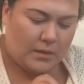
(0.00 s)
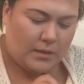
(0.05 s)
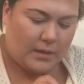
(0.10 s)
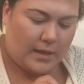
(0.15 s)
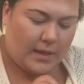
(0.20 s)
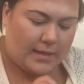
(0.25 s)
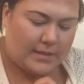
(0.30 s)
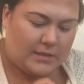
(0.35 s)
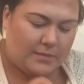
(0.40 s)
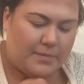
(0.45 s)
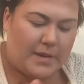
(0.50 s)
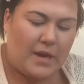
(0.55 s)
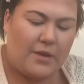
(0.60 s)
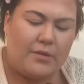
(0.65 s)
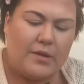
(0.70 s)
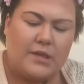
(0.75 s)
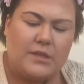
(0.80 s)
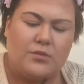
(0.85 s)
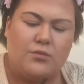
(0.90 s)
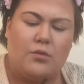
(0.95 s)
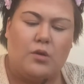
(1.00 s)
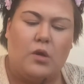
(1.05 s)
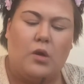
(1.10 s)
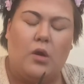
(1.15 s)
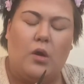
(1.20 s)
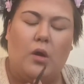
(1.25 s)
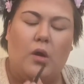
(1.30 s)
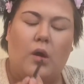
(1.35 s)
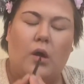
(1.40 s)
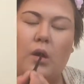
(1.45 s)
Katy Perry's
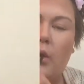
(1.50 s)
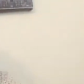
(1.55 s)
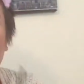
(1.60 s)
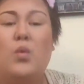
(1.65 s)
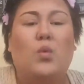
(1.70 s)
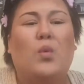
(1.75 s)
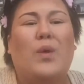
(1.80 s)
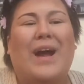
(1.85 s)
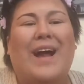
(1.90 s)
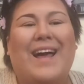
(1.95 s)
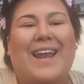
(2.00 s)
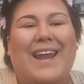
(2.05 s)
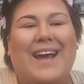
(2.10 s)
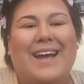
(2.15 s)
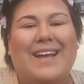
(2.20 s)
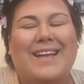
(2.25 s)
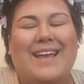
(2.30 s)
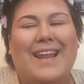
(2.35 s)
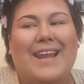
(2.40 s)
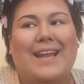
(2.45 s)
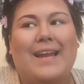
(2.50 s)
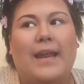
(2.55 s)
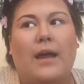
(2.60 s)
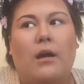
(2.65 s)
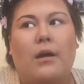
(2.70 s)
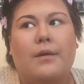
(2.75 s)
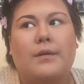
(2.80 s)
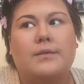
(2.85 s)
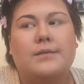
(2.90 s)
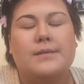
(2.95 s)
Raw. Ooh, I like Kelly
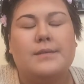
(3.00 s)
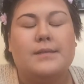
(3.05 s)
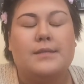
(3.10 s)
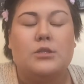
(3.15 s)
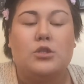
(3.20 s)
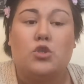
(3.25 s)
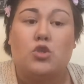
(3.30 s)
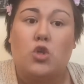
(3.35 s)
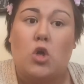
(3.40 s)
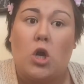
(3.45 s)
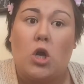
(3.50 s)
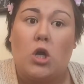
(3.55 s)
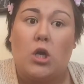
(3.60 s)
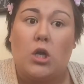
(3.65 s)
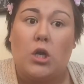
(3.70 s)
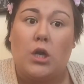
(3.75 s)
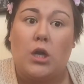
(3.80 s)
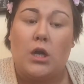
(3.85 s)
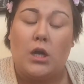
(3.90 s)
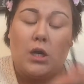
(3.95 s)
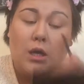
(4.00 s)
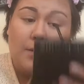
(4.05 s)
Clarkson's Stronger.